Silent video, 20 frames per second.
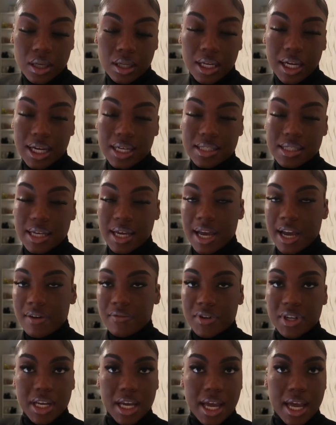like I said,
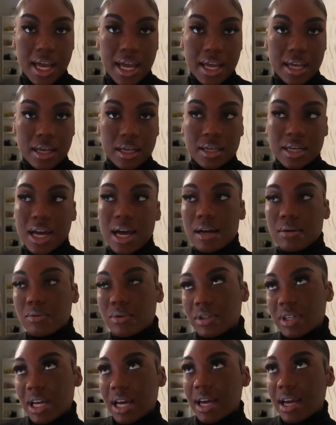every day, not
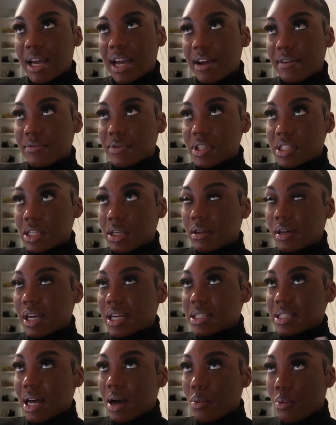well, not every single day
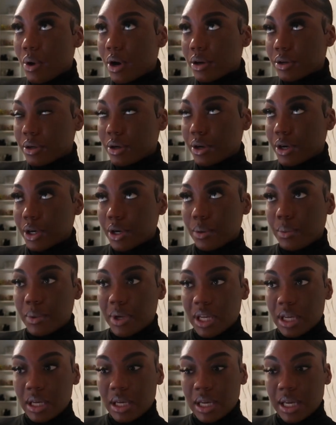because I work during the
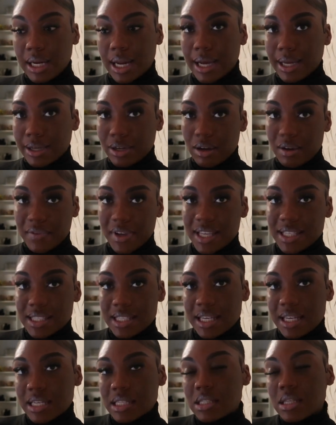week and I get off at
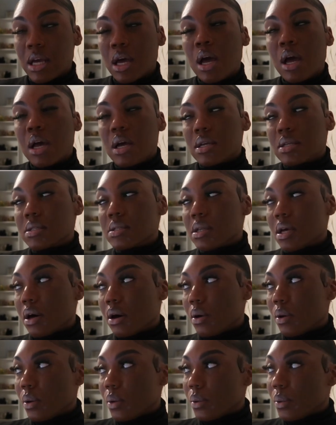six.
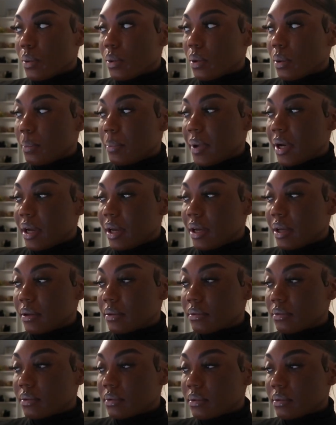So, but
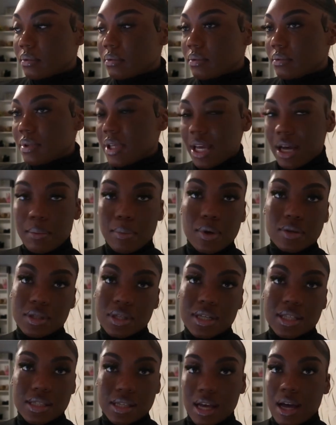yeah, most
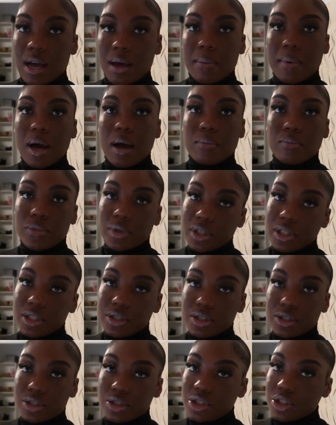of the time I'm really
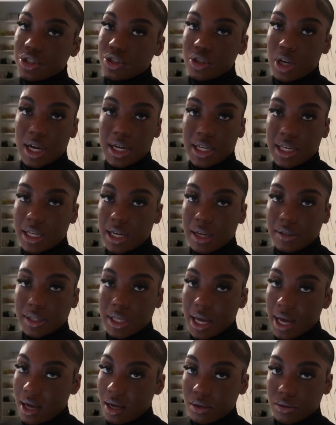just trying to get out
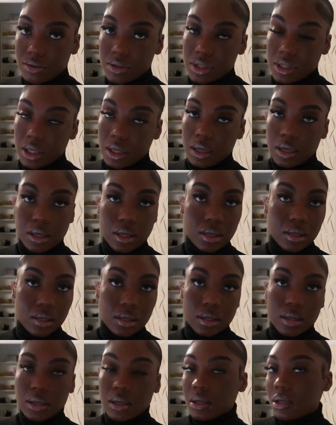the house
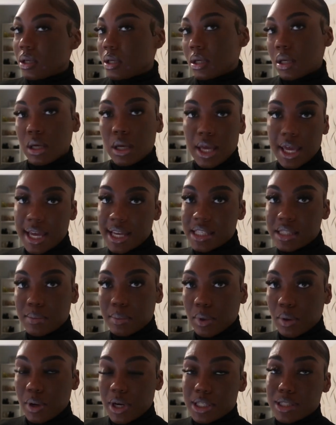and
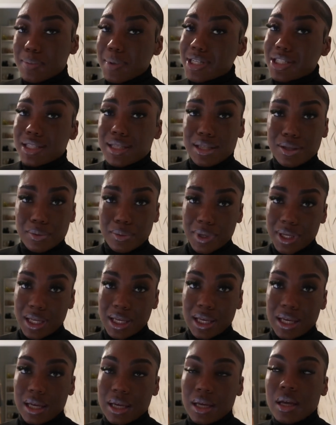explore, especially the
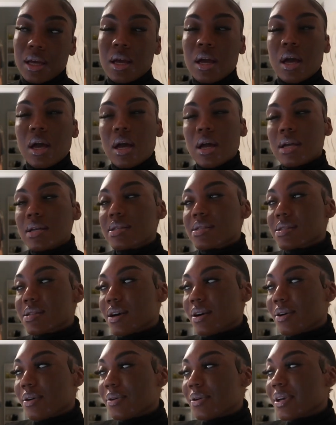weekend.
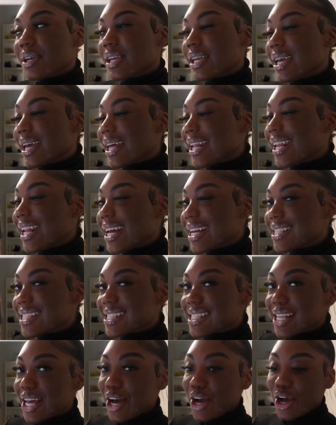So yeah, let's
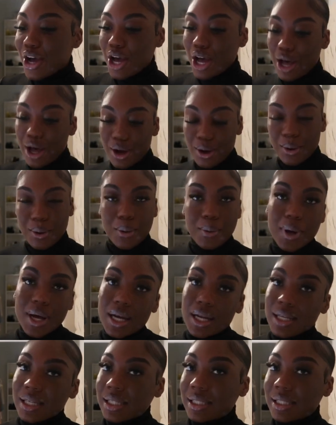go.